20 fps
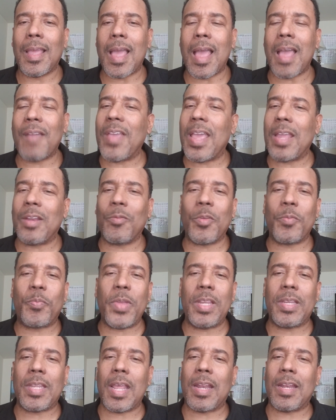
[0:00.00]
I've had to
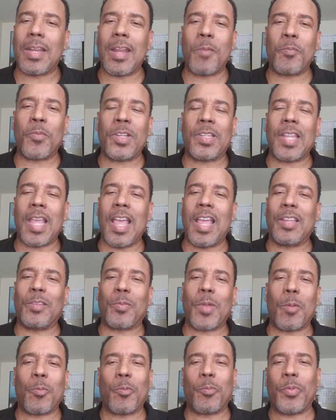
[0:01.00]
repeat that a number of times,
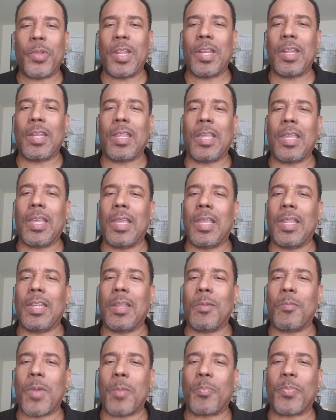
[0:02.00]
but I'm repeating it again
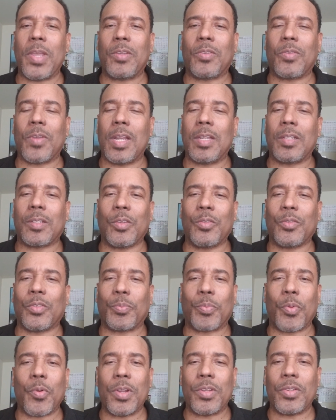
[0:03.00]
in my Patreon
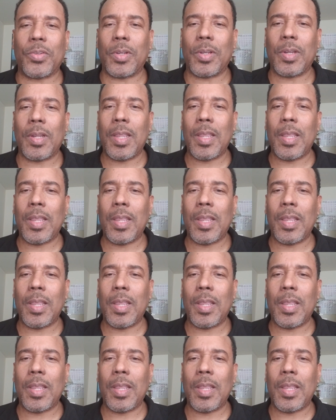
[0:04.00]
exclusive portion.